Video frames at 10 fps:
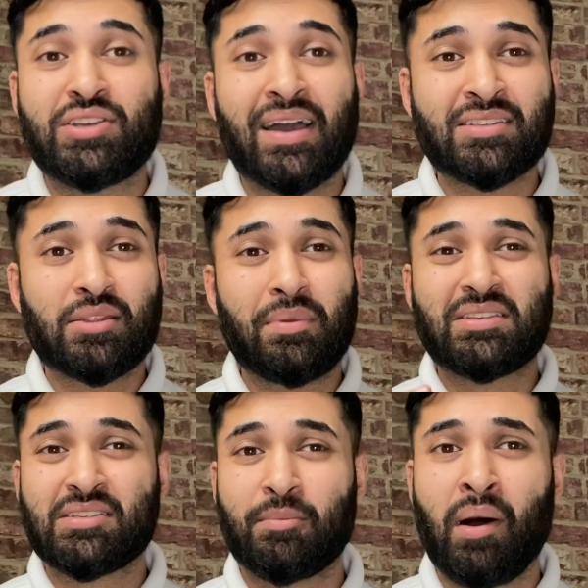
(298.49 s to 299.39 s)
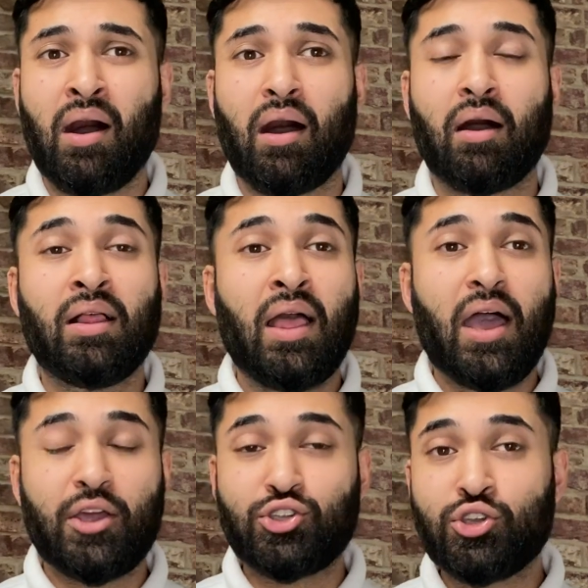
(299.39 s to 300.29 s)
He has to be smart
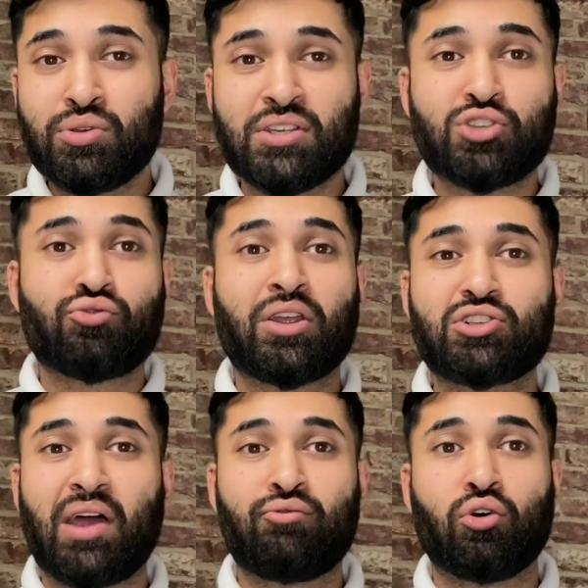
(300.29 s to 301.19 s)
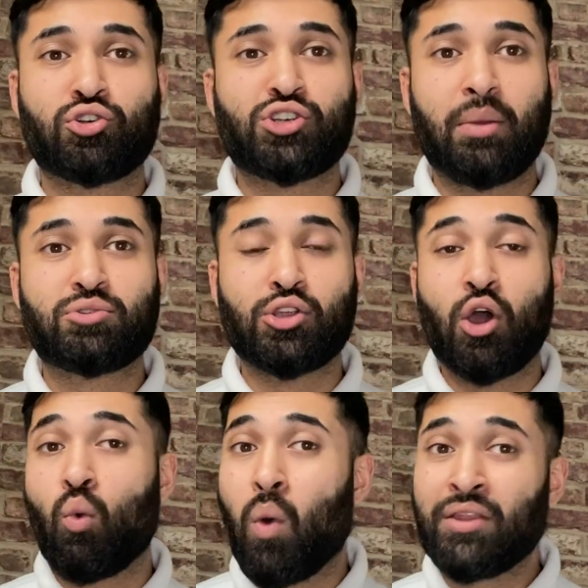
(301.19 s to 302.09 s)
and use his ring generalship to
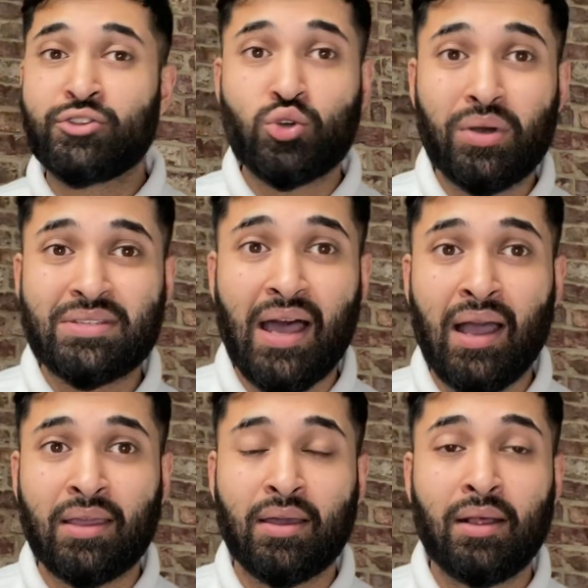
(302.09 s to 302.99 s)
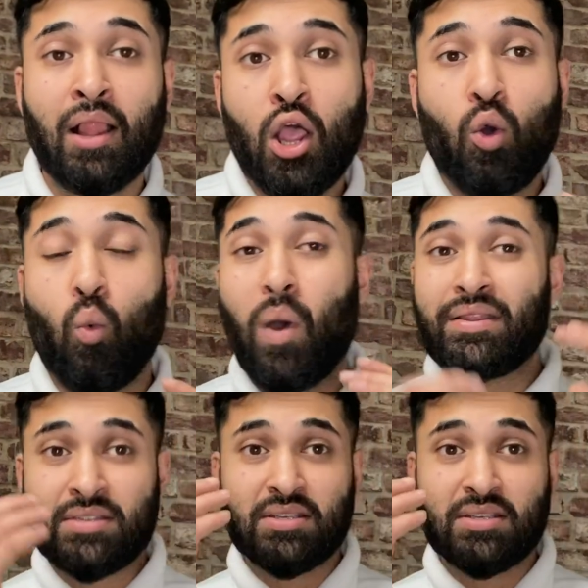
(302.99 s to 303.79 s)
know when to attack, when to